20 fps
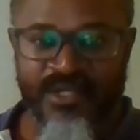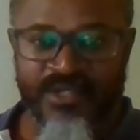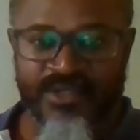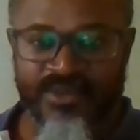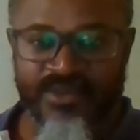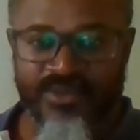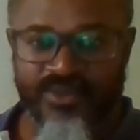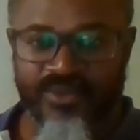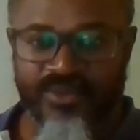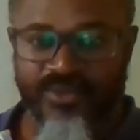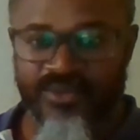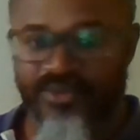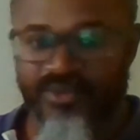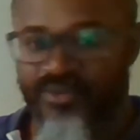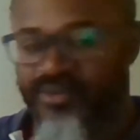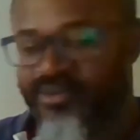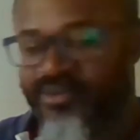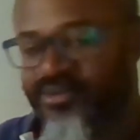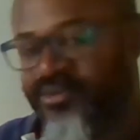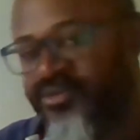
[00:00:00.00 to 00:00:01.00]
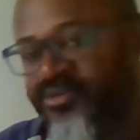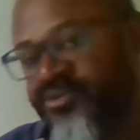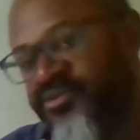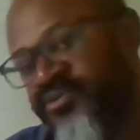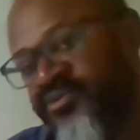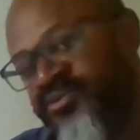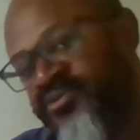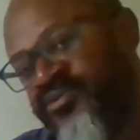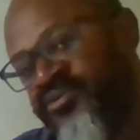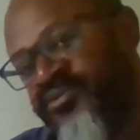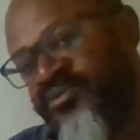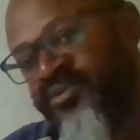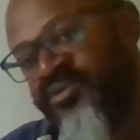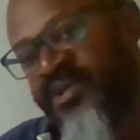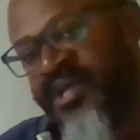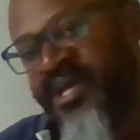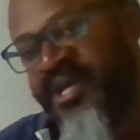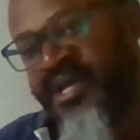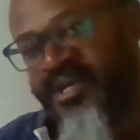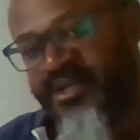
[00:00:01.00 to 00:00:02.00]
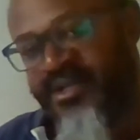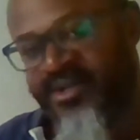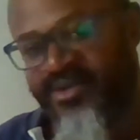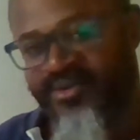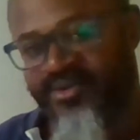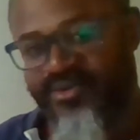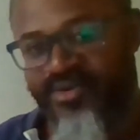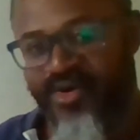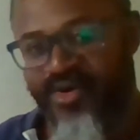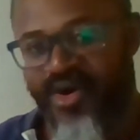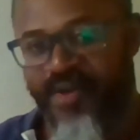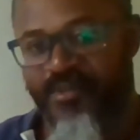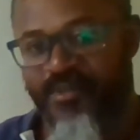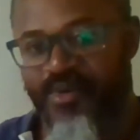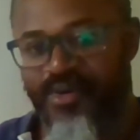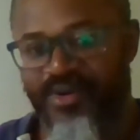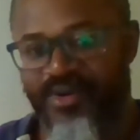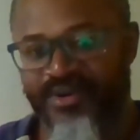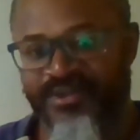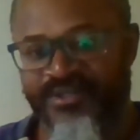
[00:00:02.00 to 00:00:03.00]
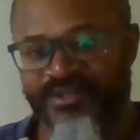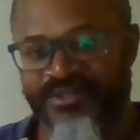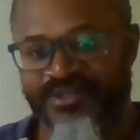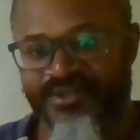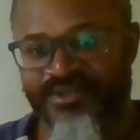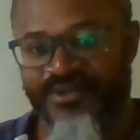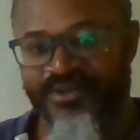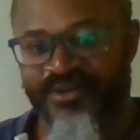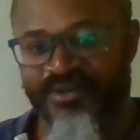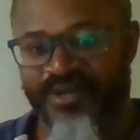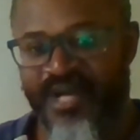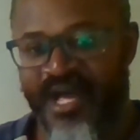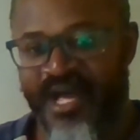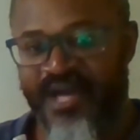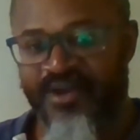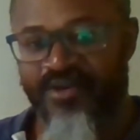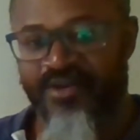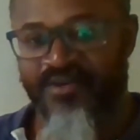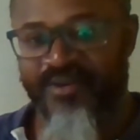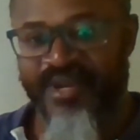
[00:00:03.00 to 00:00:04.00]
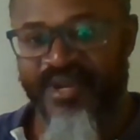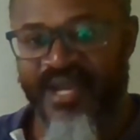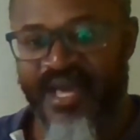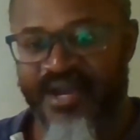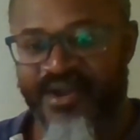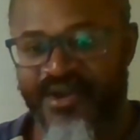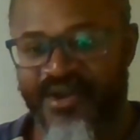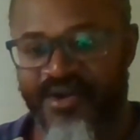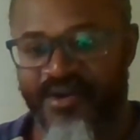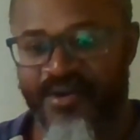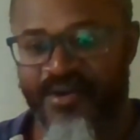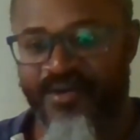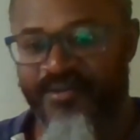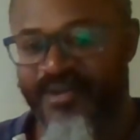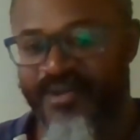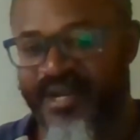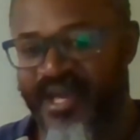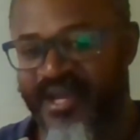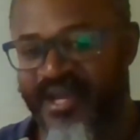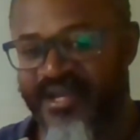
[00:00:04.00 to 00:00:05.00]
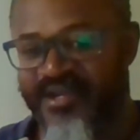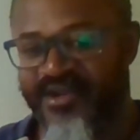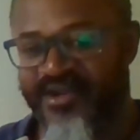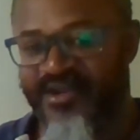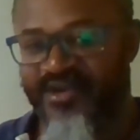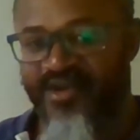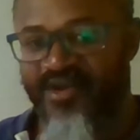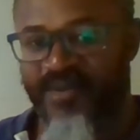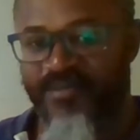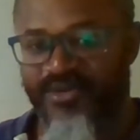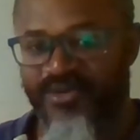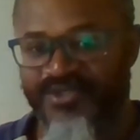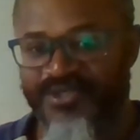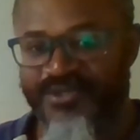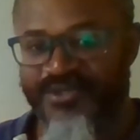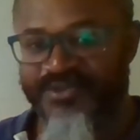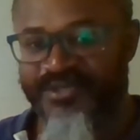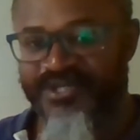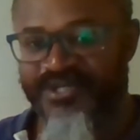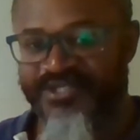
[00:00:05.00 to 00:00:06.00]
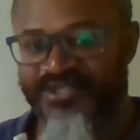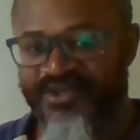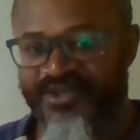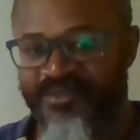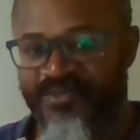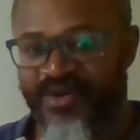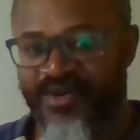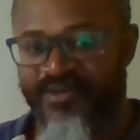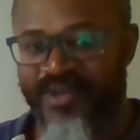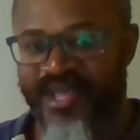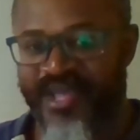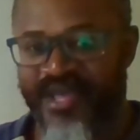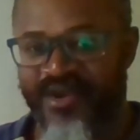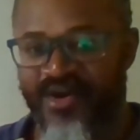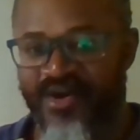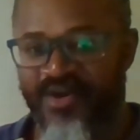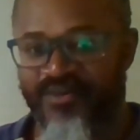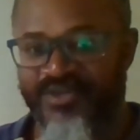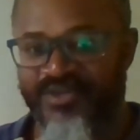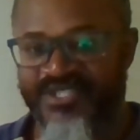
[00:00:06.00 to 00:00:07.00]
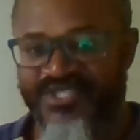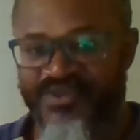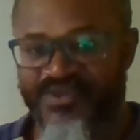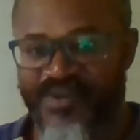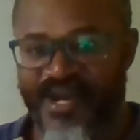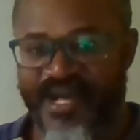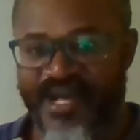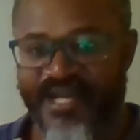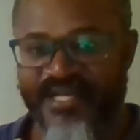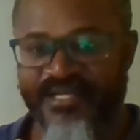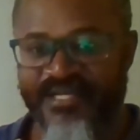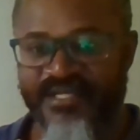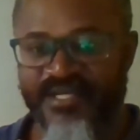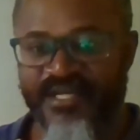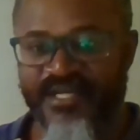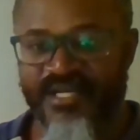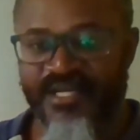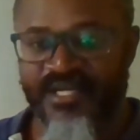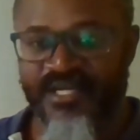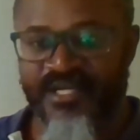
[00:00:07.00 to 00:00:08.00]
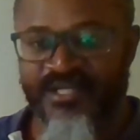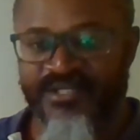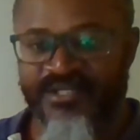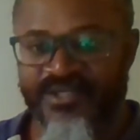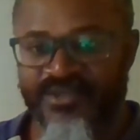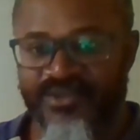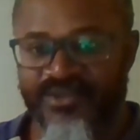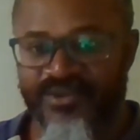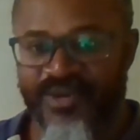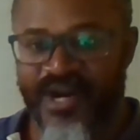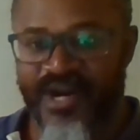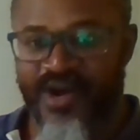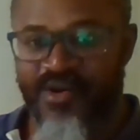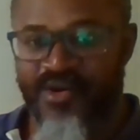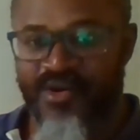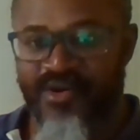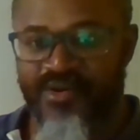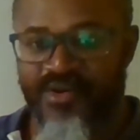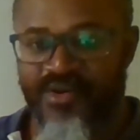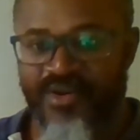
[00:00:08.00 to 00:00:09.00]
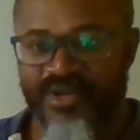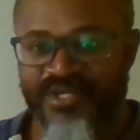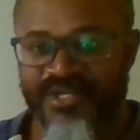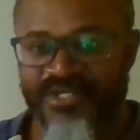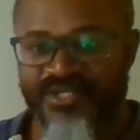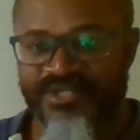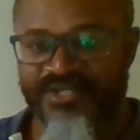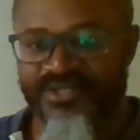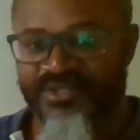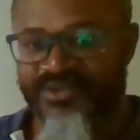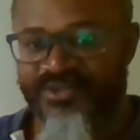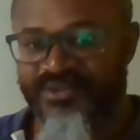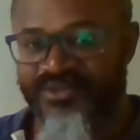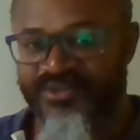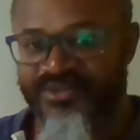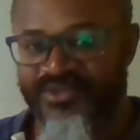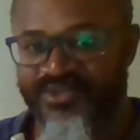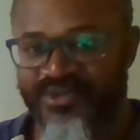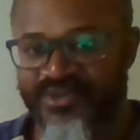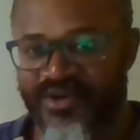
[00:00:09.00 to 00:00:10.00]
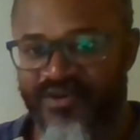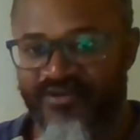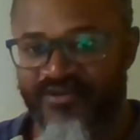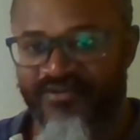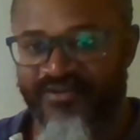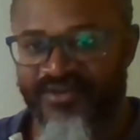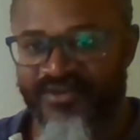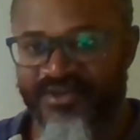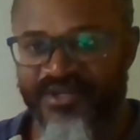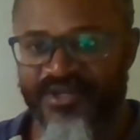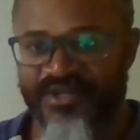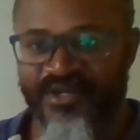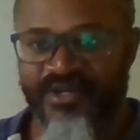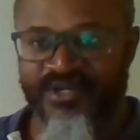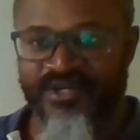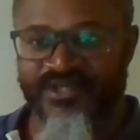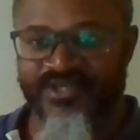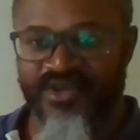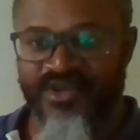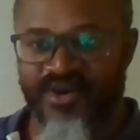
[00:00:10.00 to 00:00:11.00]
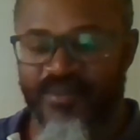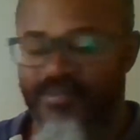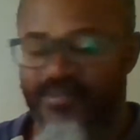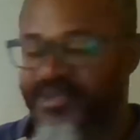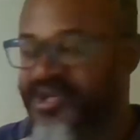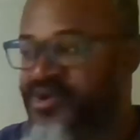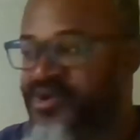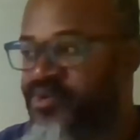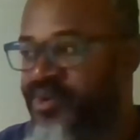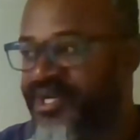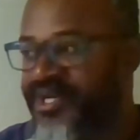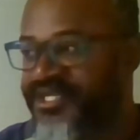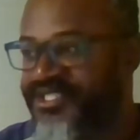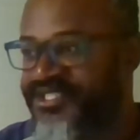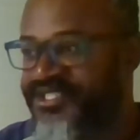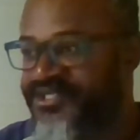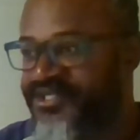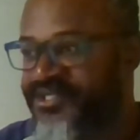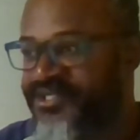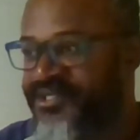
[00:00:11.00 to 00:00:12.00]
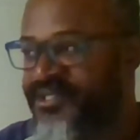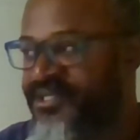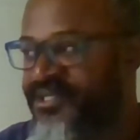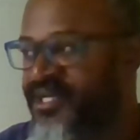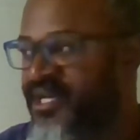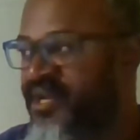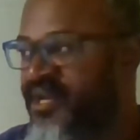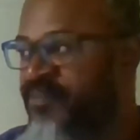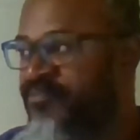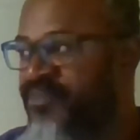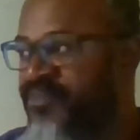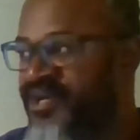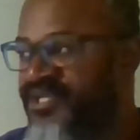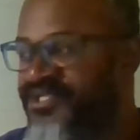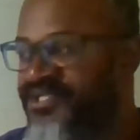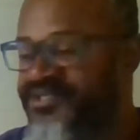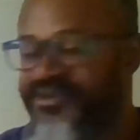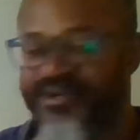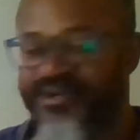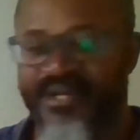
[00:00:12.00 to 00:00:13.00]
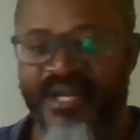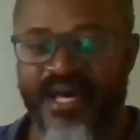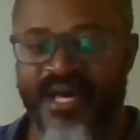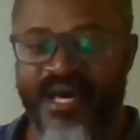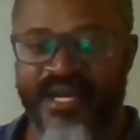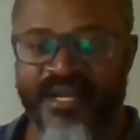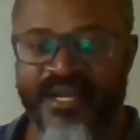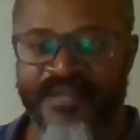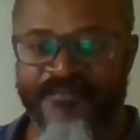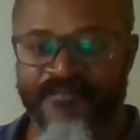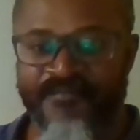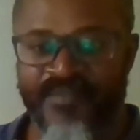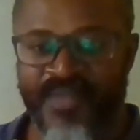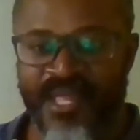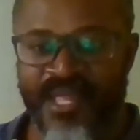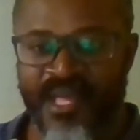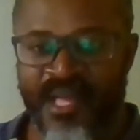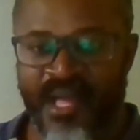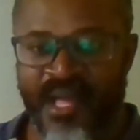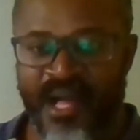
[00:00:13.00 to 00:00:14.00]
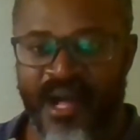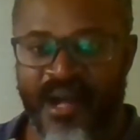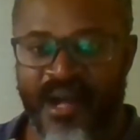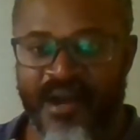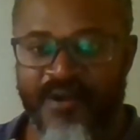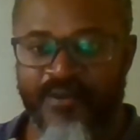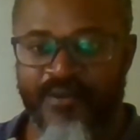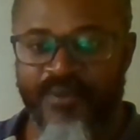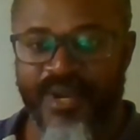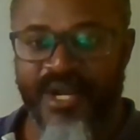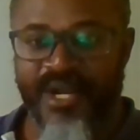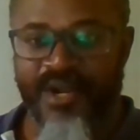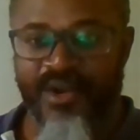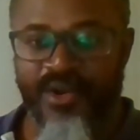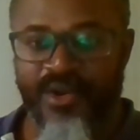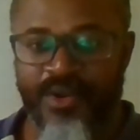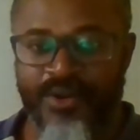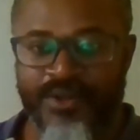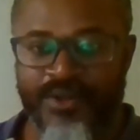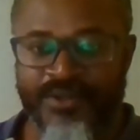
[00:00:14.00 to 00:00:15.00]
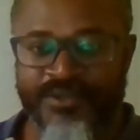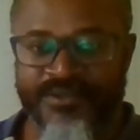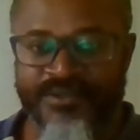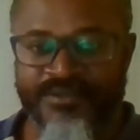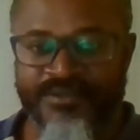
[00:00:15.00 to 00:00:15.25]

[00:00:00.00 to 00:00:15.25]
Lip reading: to get to normal. So I know we're not in a normal situation, but we can always try. So our goal is to solve some equation. Then based on that, I will know